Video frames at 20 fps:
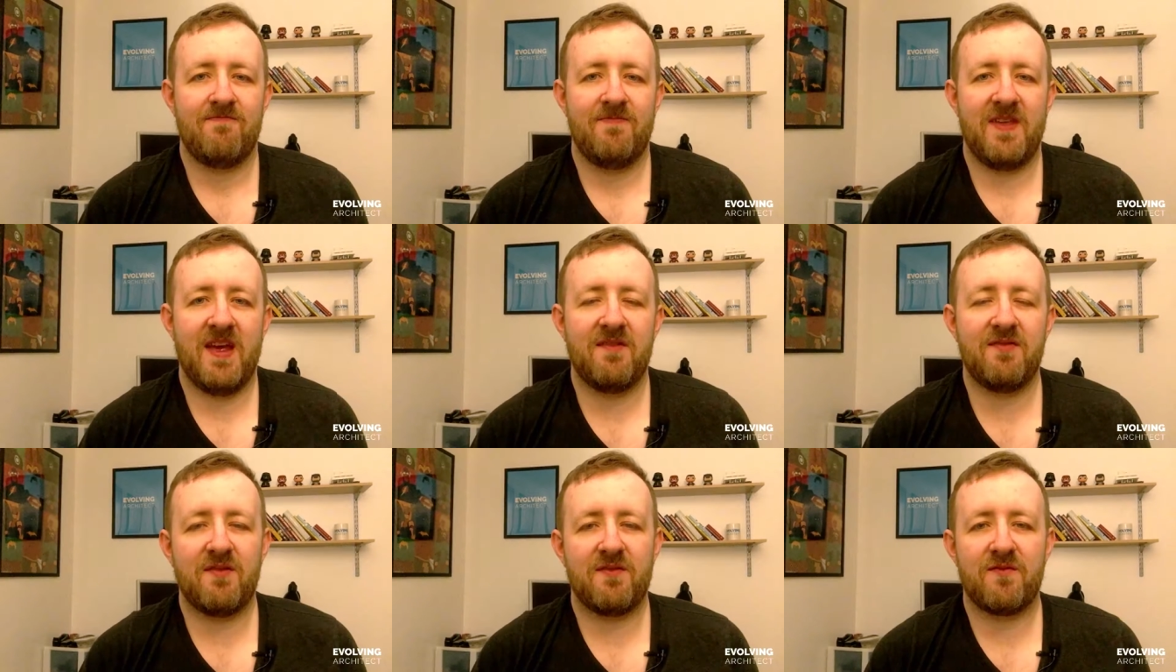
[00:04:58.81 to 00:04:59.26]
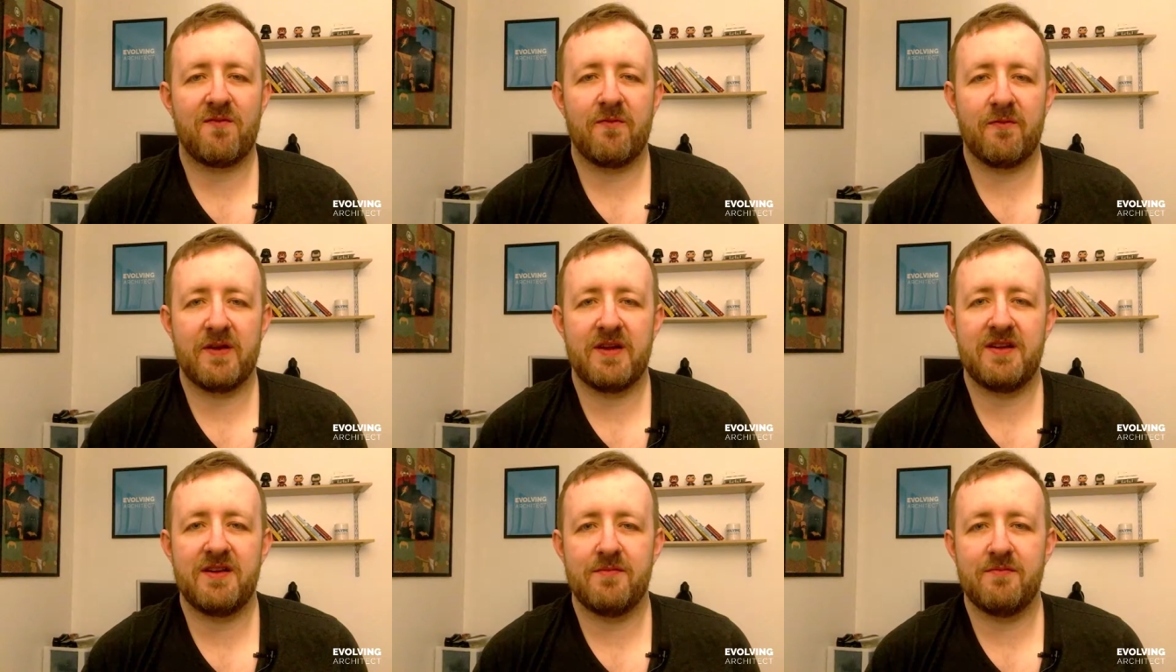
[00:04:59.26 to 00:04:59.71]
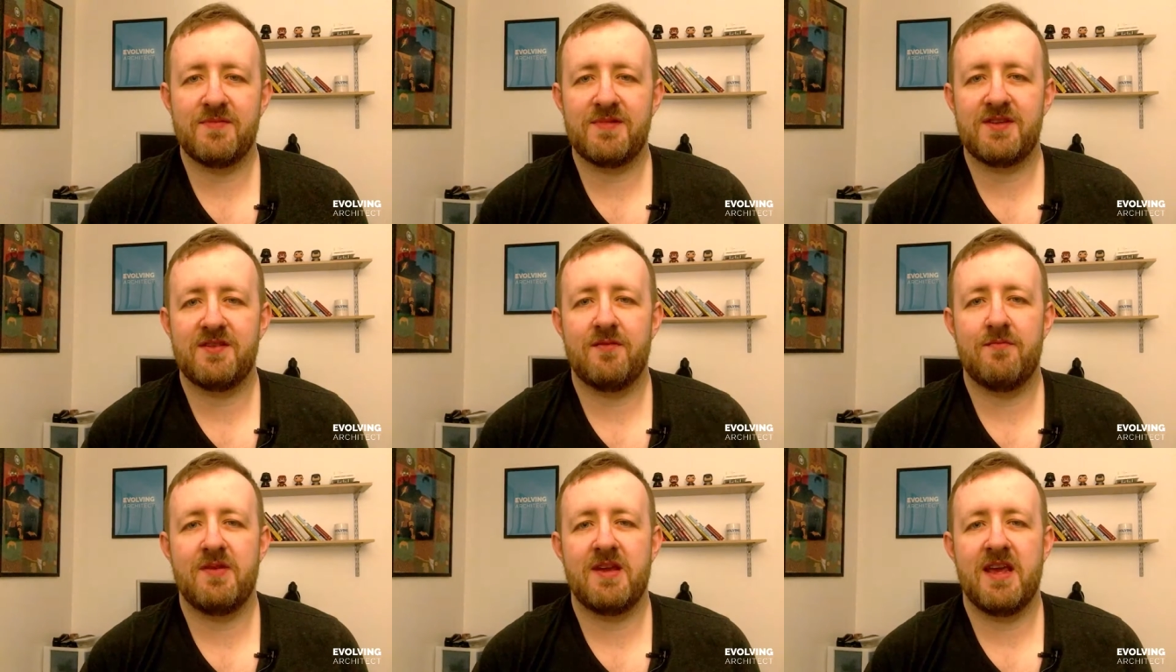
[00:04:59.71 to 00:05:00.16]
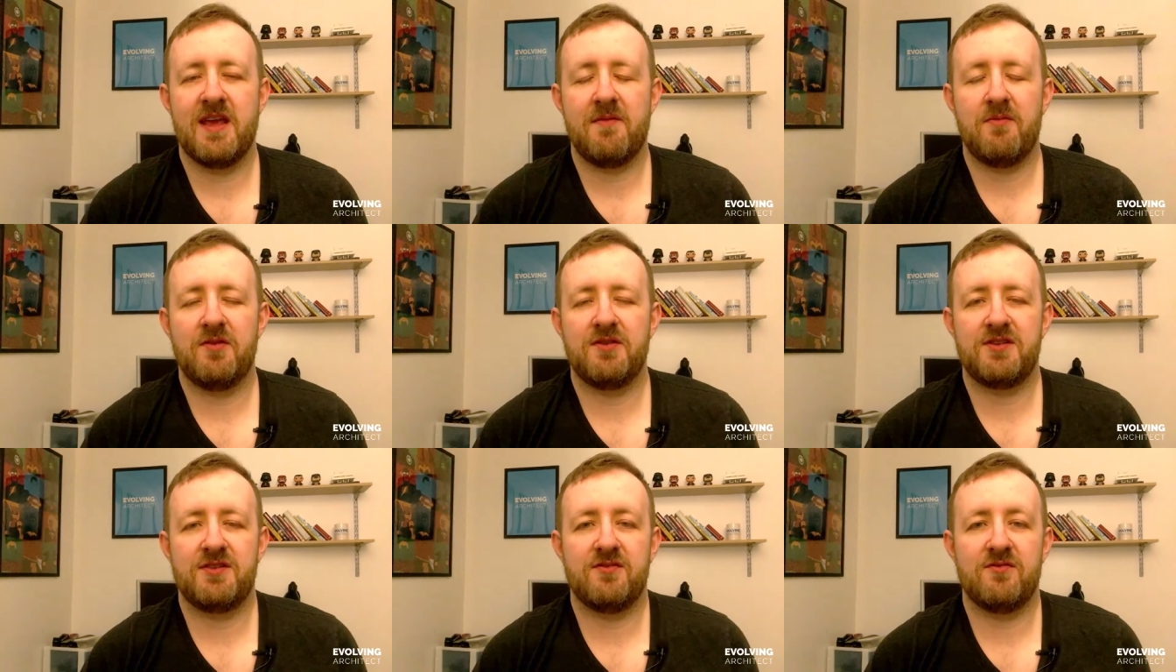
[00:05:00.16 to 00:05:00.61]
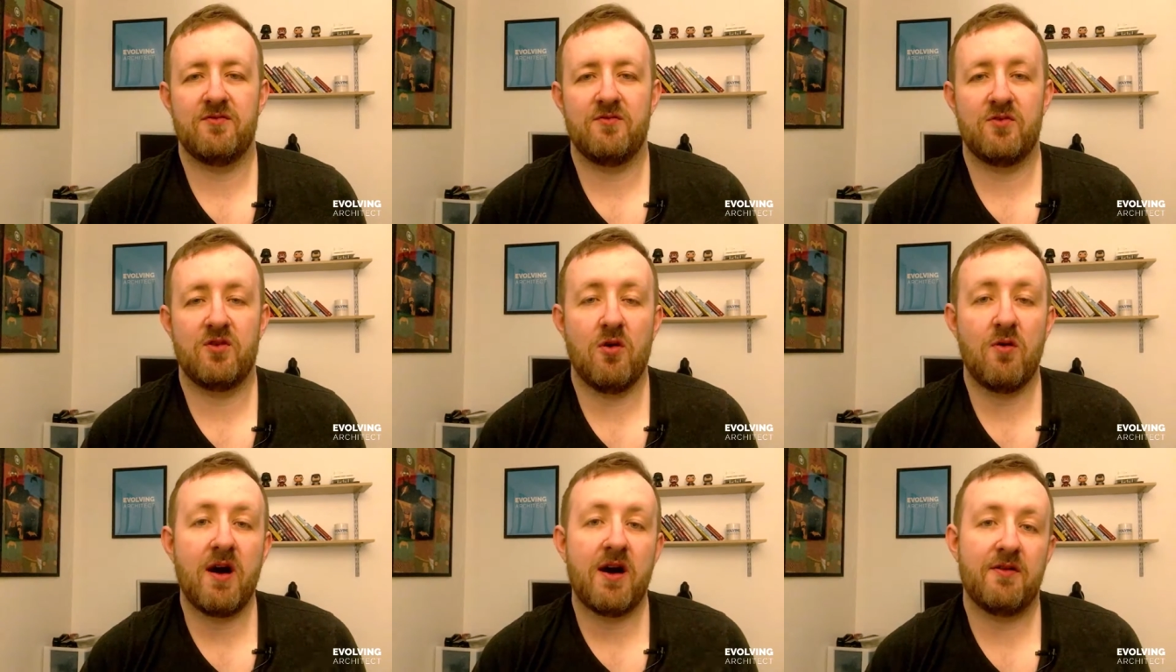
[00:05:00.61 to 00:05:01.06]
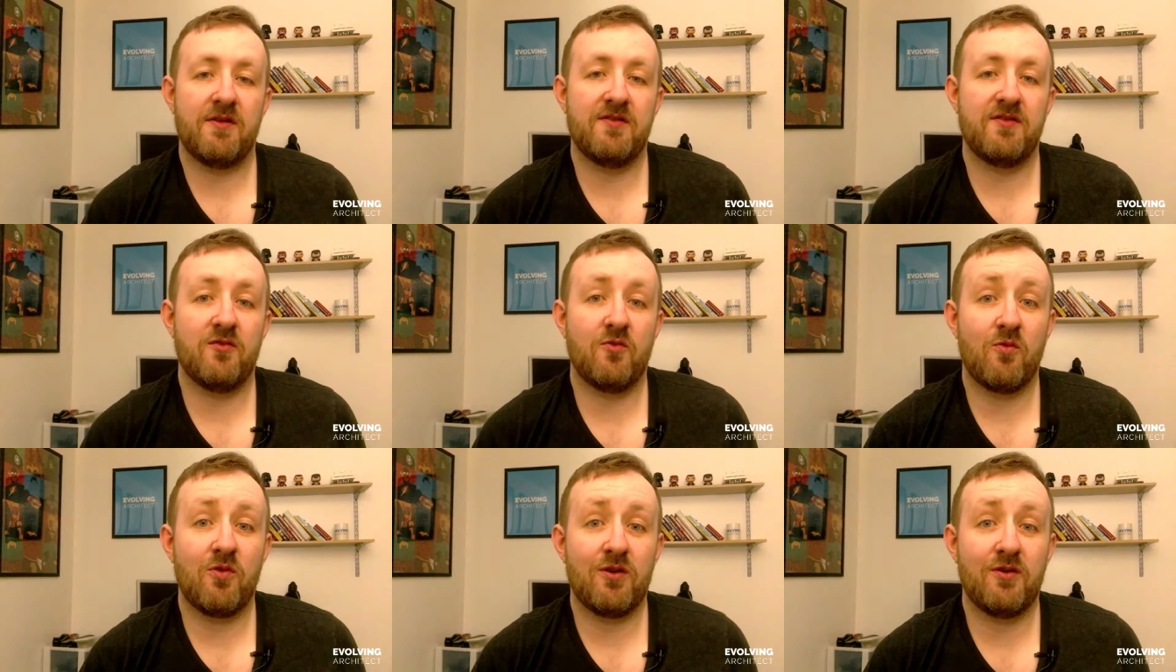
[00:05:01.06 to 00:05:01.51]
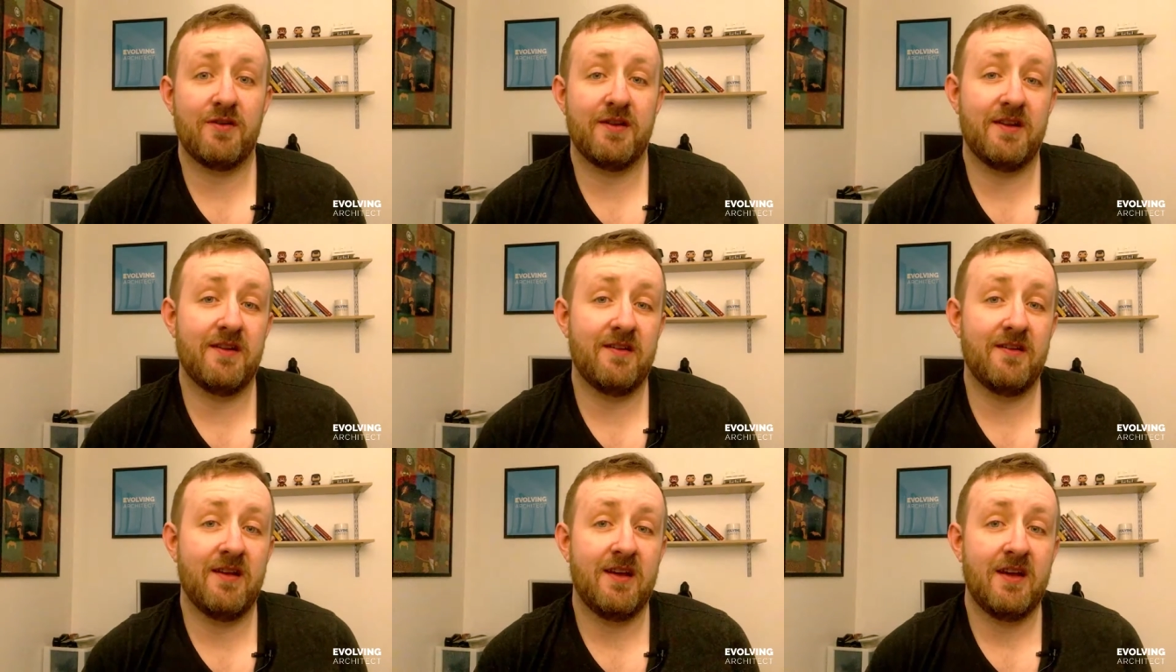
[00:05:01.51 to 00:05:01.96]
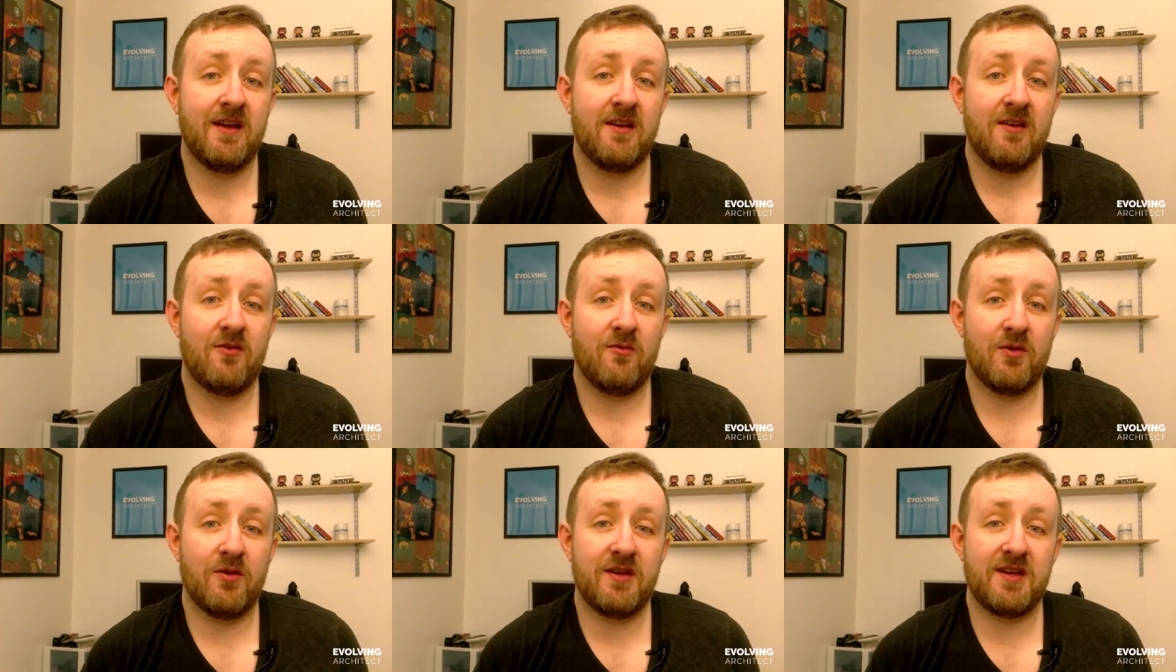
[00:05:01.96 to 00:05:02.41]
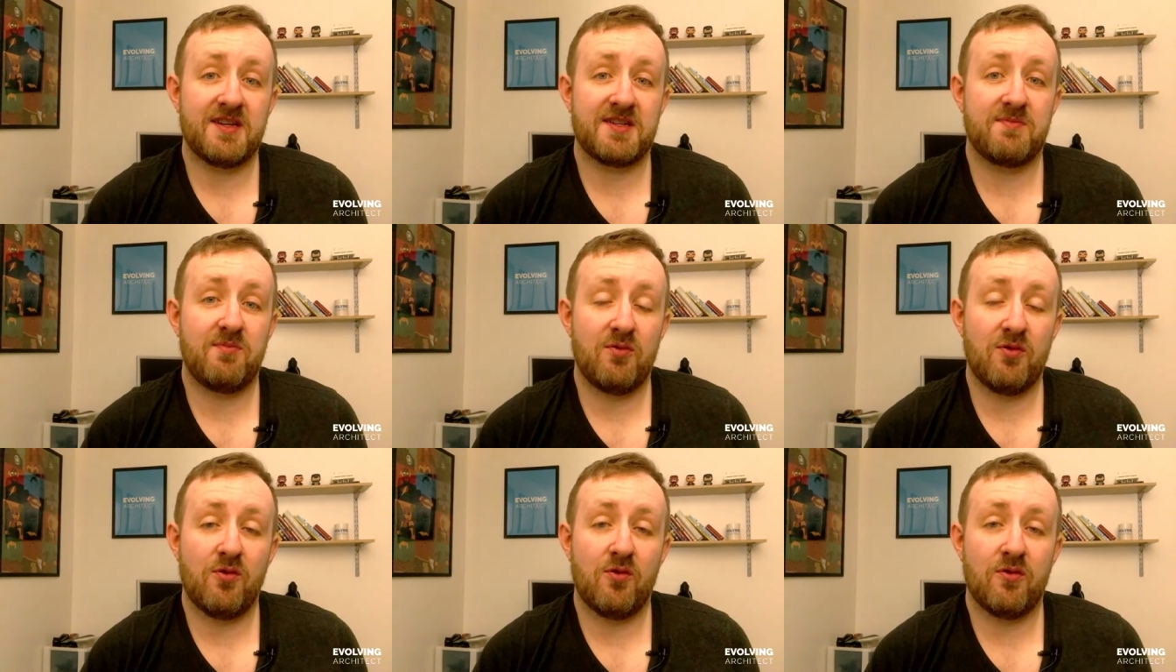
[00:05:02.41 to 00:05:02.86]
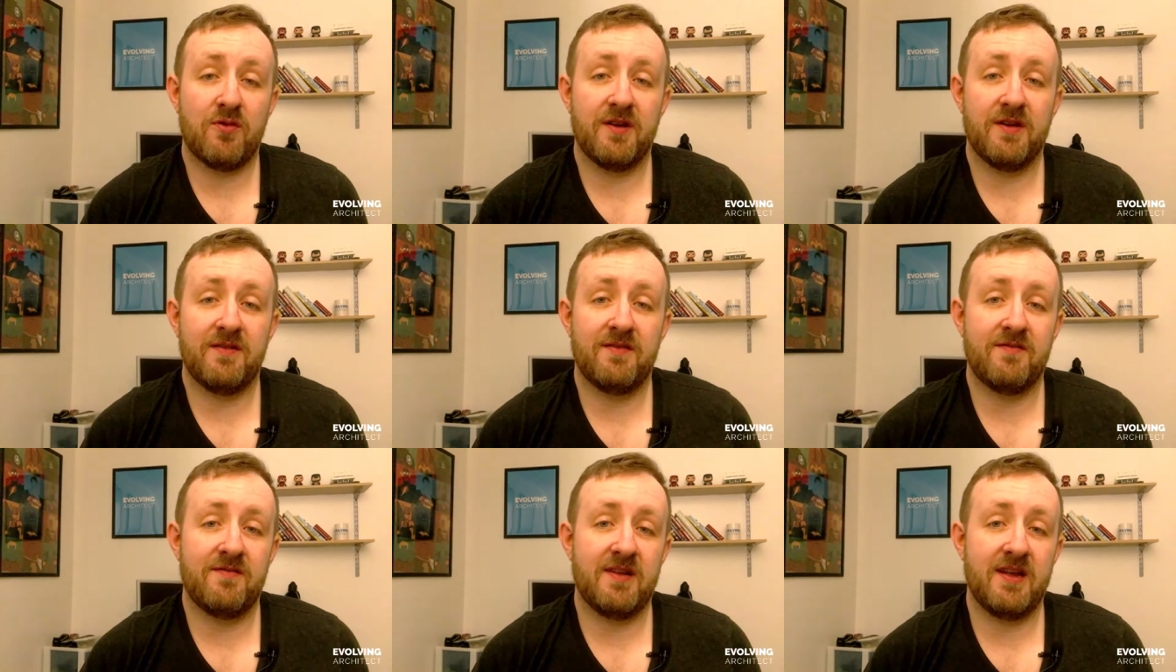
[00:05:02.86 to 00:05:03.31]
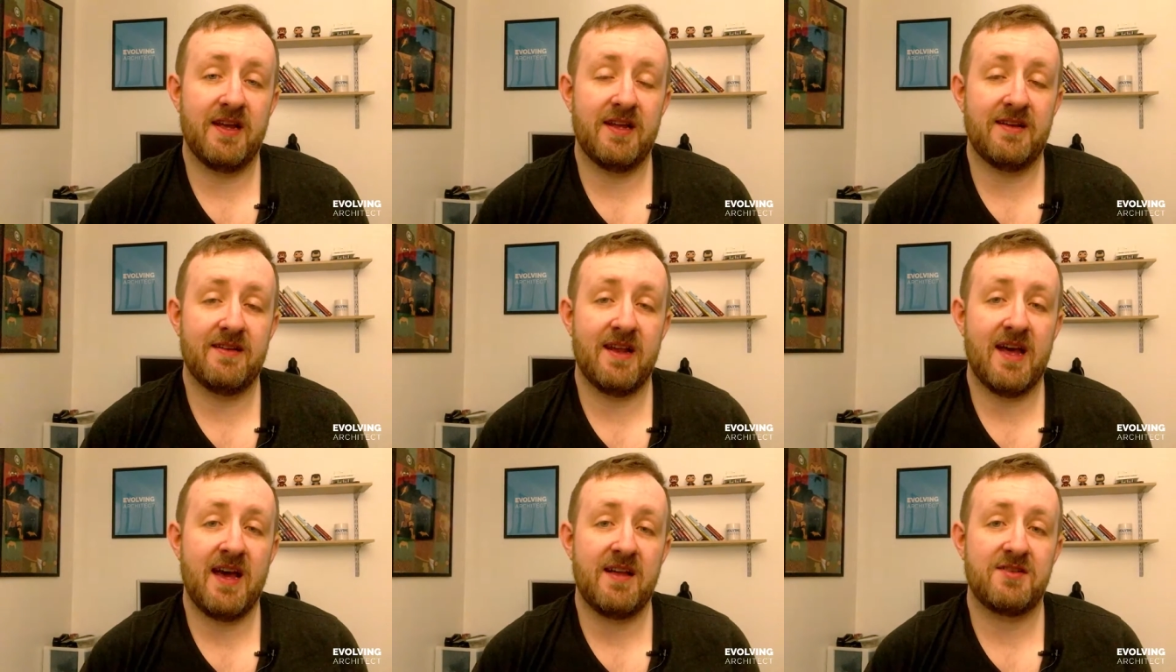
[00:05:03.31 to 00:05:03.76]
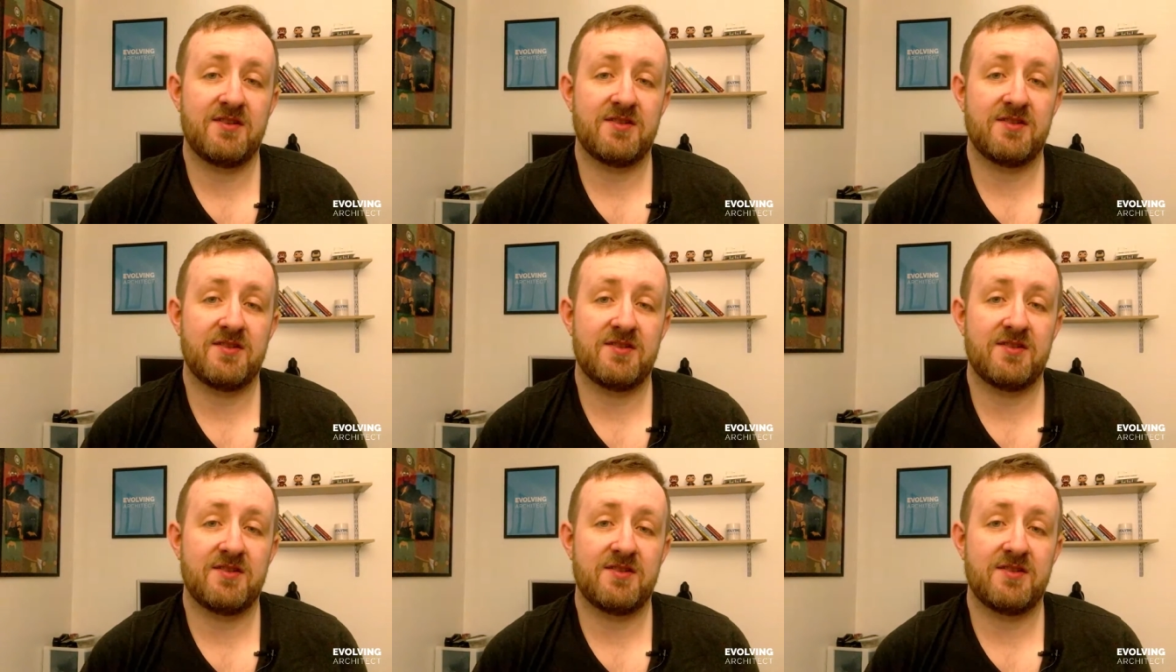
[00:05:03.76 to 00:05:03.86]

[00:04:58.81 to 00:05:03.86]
have the freedom to be able to go out into the world and really explore and not